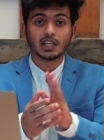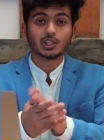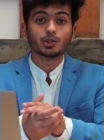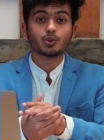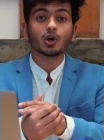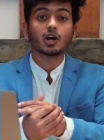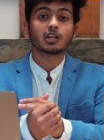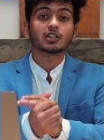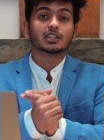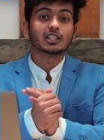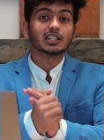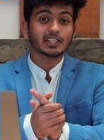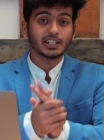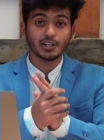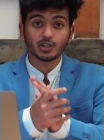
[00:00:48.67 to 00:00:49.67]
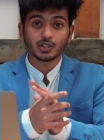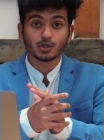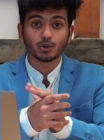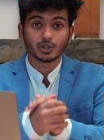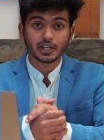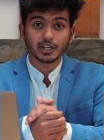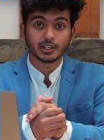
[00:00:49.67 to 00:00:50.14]
you are thirty years
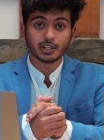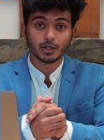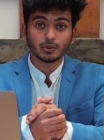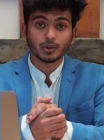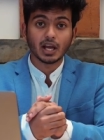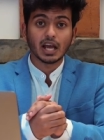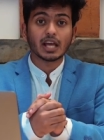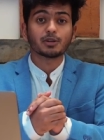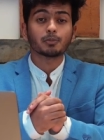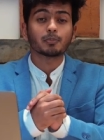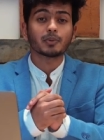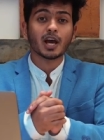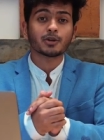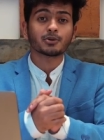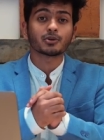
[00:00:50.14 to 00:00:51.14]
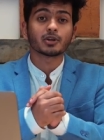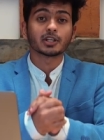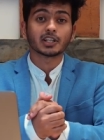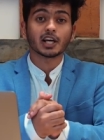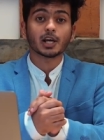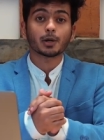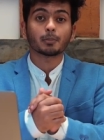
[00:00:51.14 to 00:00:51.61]
old right now and you plan to
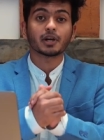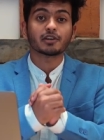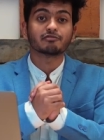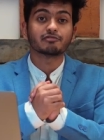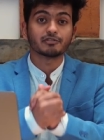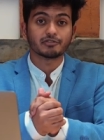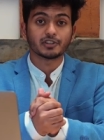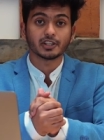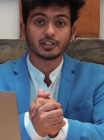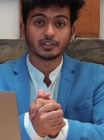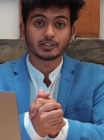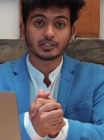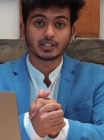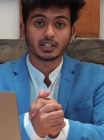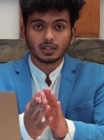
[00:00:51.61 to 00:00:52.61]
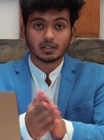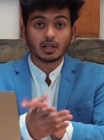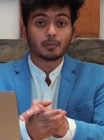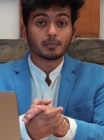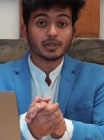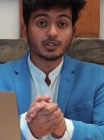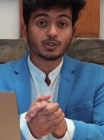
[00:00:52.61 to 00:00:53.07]
retire by fifty years.
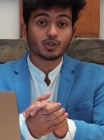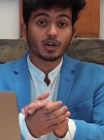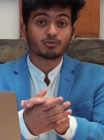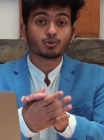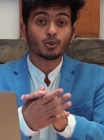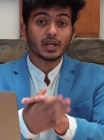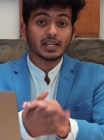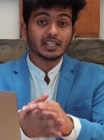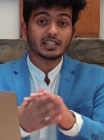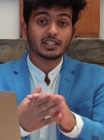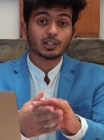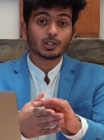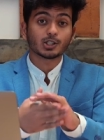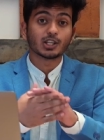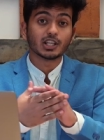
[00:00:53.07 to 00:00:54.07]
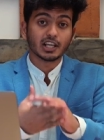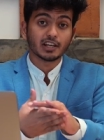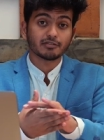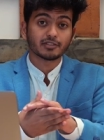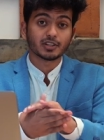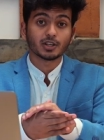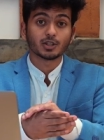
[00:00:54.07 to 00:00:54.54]
That means you have twenty years
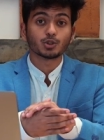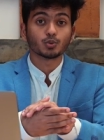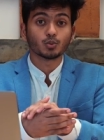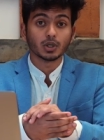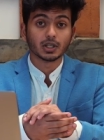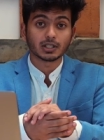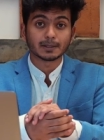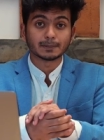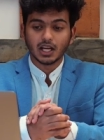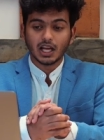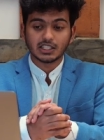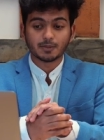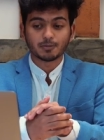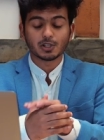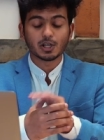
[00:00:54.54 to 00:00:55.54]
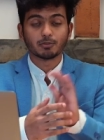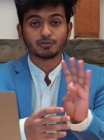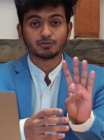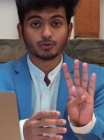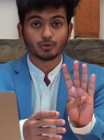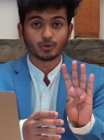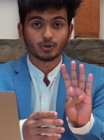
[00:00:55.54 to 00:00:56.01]
left to work. Assumption number
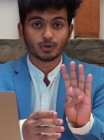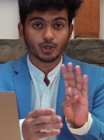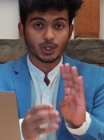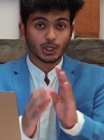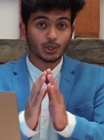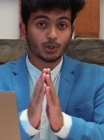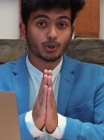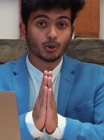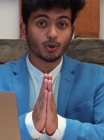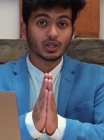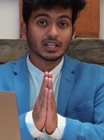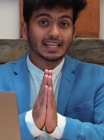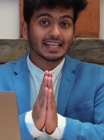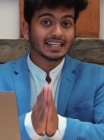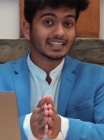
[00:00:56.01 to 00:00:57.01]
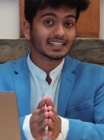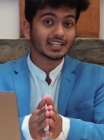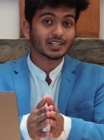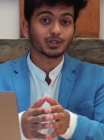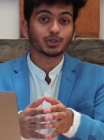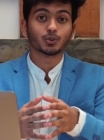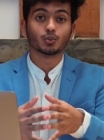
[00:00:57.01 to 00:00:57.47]
four, you don't
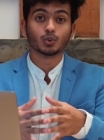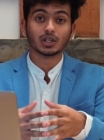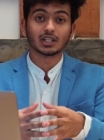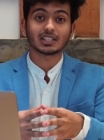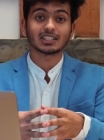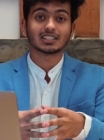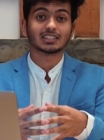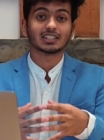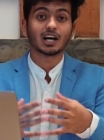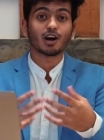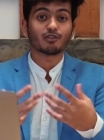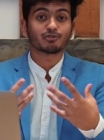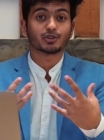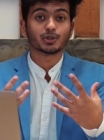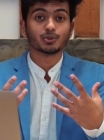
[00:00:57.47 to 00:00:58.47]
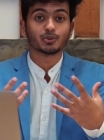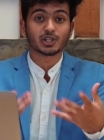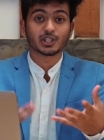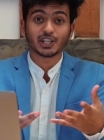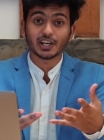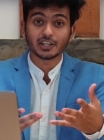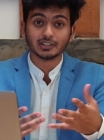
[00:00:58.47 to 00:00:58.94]
intend to work after you
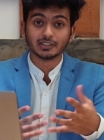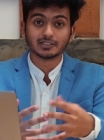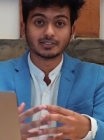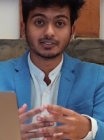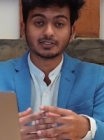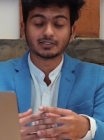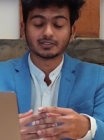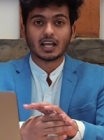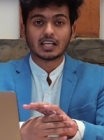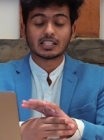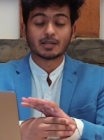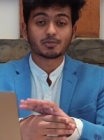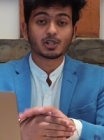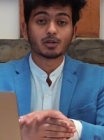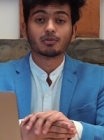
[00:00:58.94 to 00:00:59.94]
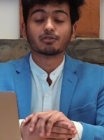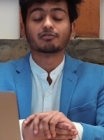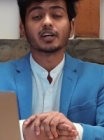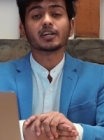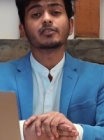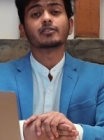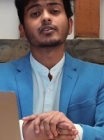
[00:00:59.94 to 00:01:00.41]
retire. Assumption number
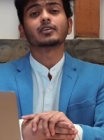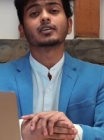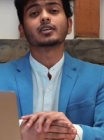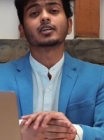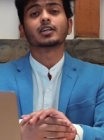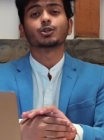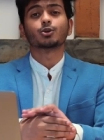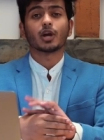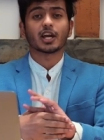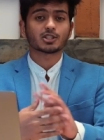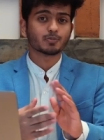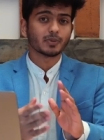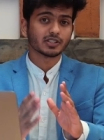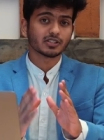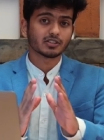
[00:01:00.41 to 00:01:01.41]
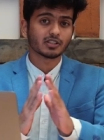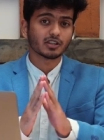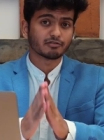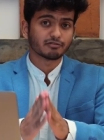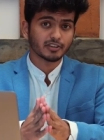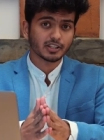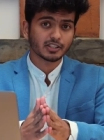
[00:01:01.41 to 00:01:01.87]
five, your expenses
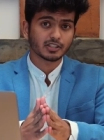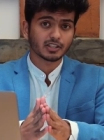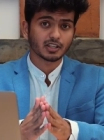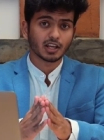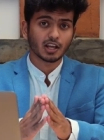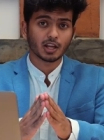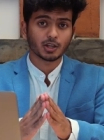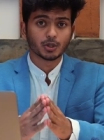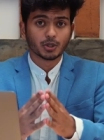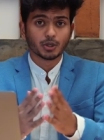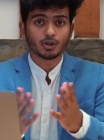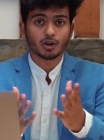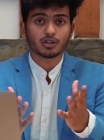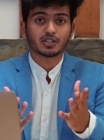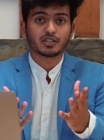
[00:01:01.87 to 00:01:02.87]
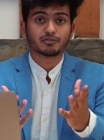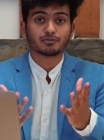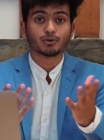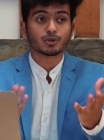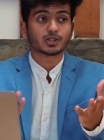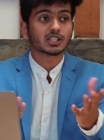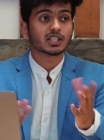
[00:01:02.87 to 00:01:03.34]
are fixed and you do not
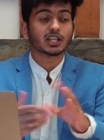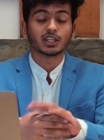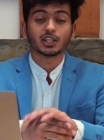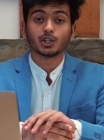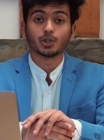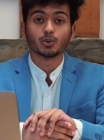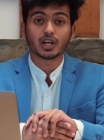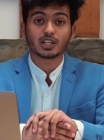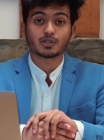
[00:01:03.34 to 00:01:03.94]
foresee any new